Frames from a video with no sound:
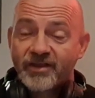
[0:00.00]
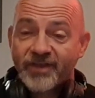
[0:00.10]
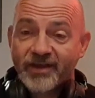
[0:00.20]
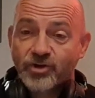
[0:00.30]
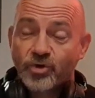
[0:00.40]

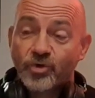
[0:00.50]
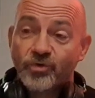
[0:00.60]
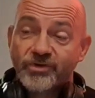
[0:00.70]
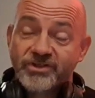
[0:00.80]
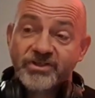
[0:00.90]
that
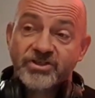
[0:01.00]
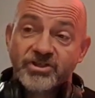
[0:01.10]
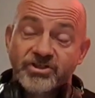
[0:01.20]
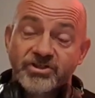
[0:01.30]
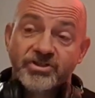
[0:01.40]
chorus is
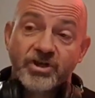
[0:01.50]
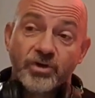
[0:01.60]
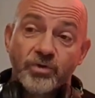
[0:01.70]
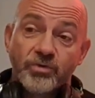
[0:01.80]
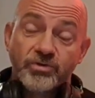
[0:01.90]
just
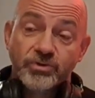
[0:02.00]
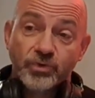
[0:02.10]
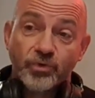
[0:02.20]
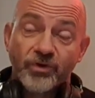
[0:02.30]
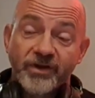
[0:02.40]
so
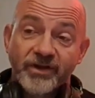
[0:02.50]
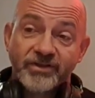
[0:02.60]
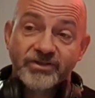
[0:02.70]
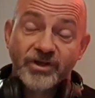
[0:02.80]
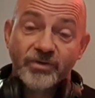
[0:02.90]
soaring
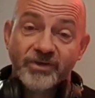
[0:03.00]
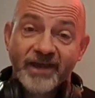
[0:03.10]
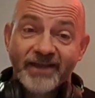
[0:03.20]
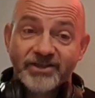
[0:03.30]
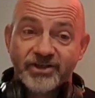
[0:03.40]
and so
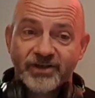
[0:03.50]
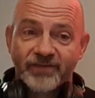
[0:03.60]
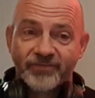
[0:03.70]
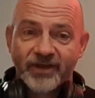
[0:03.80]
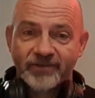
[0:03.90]
catchy. I
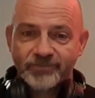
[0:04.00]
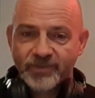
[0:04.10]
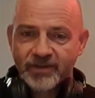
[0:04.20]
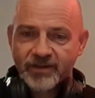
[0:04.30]
love that.